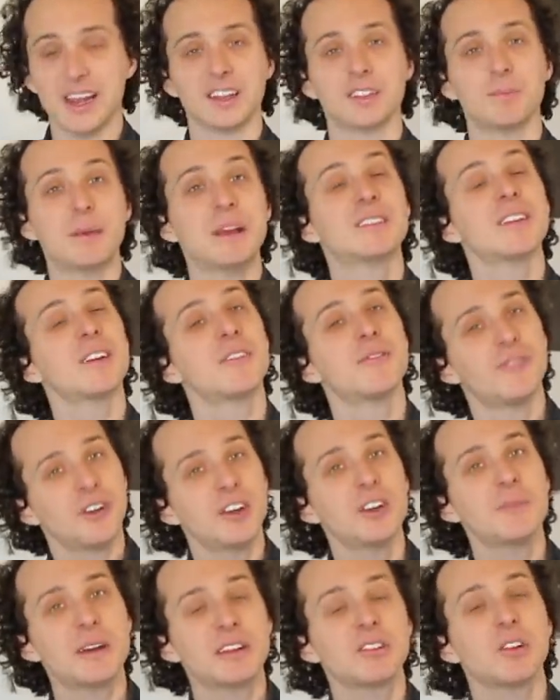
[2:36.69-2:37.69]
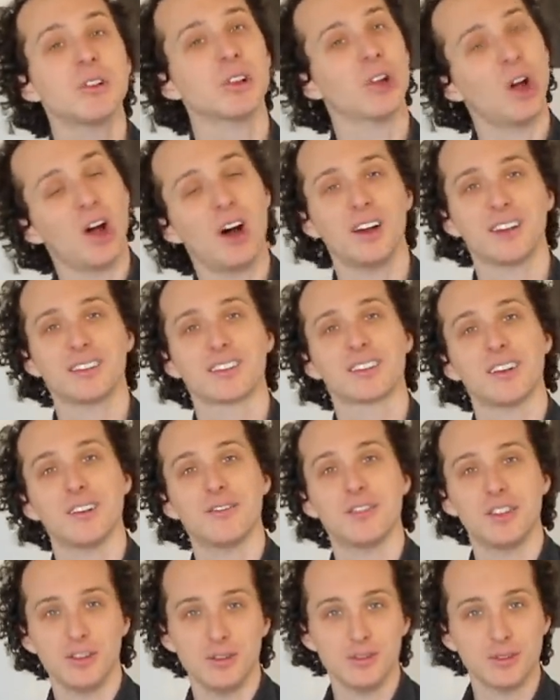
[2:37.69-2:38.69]
It's based on fundamental laws
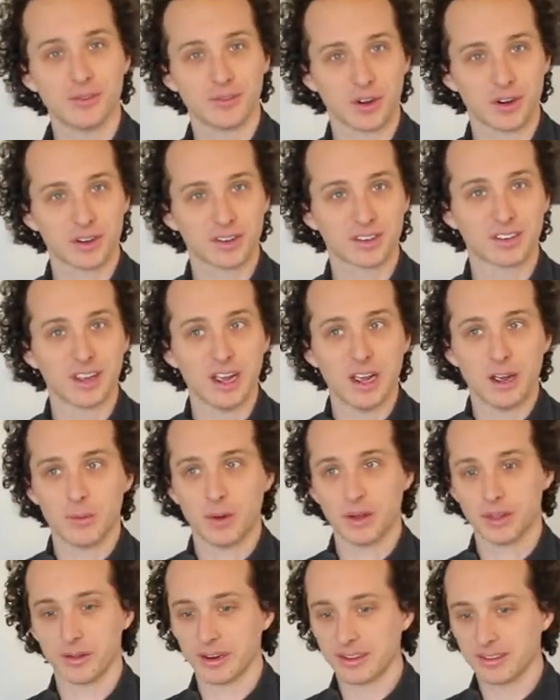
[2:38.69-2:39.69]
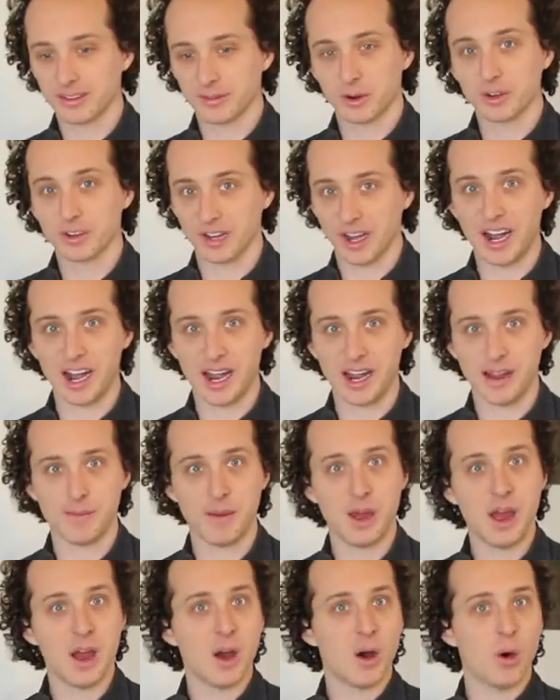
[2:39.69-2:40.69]
of the universe, whether it's for
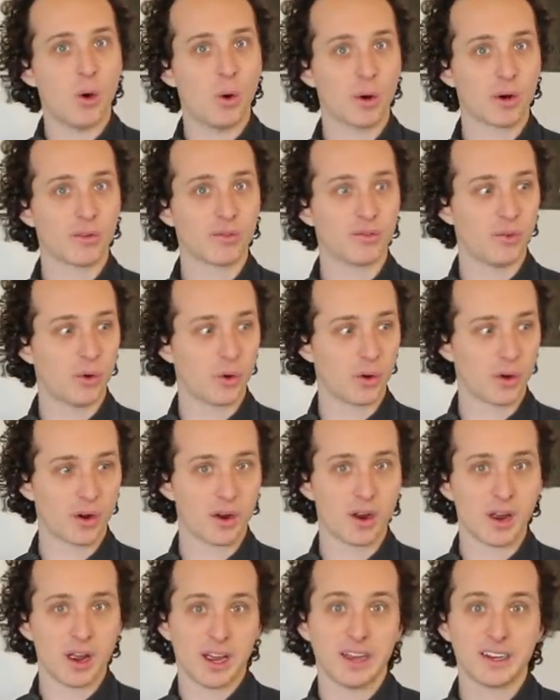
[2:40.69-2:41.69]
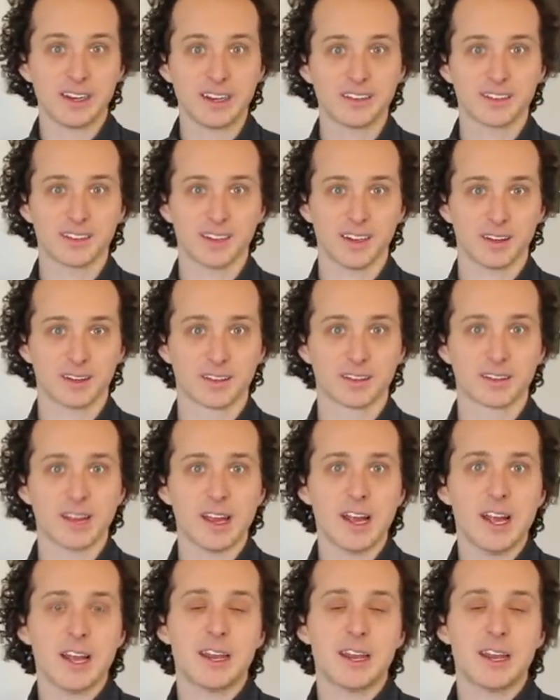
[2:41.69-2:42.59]
time or for distance.